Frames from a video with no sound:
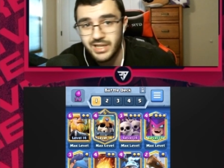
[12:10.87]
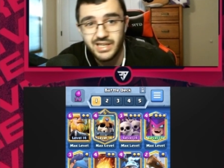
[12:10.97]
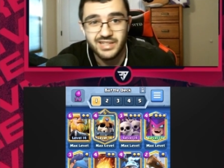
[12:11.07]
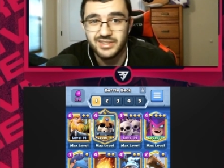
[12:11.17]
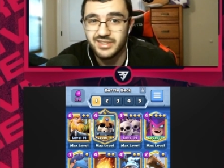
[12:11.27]

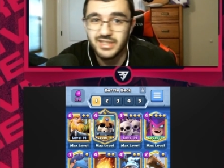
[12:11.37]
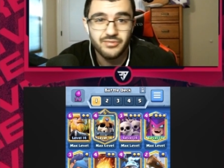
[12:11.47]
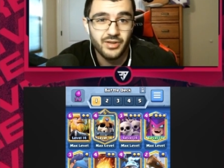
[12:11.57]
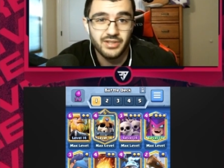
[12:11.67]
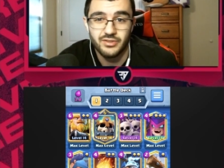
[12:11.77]
Easy
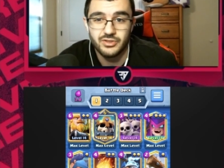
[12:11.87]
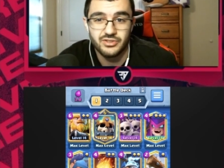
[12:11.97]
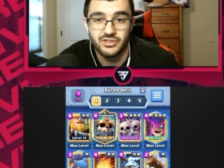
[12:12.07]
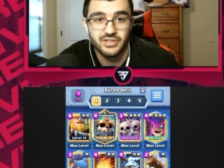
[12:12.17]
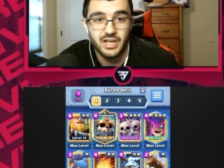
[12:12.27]
defense every
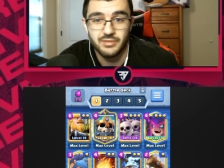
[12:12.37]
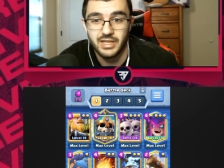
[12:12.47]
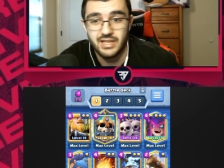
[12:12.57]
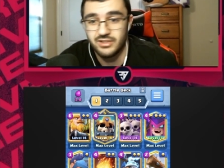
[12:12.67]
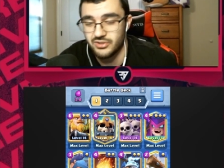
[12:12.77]
single time. They
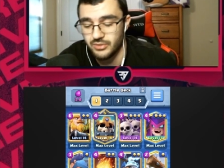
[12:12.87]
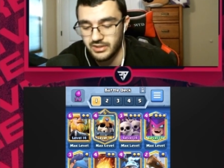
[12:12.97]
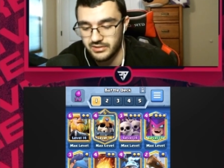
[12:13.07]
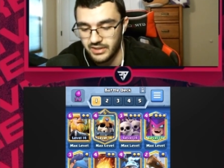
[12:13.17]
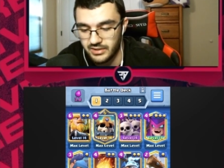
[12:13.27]
can't do
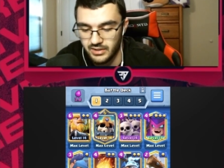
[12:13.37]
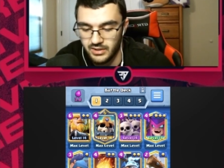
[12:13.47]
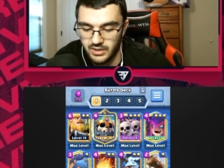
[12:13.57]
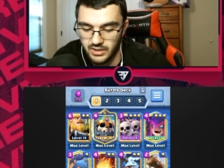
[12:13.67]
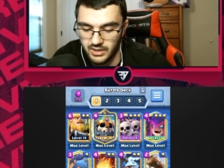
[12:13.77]
anything.
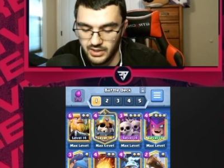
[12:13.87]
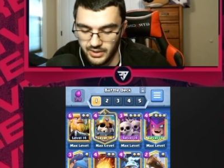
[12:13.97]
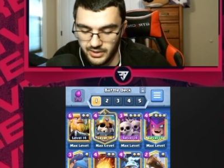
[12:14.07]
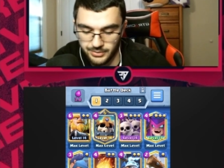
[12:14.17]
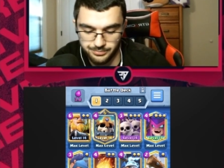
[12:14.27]

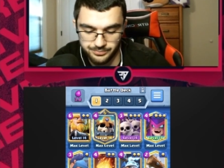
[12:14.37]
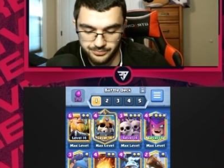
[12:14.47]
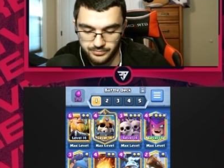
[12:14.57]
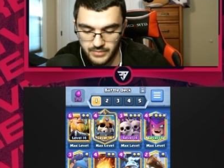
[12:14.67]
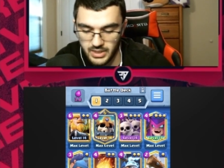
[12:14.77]

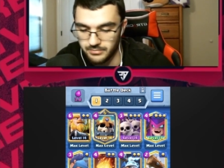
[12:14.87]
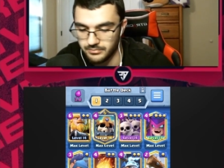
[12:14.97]
Yeah.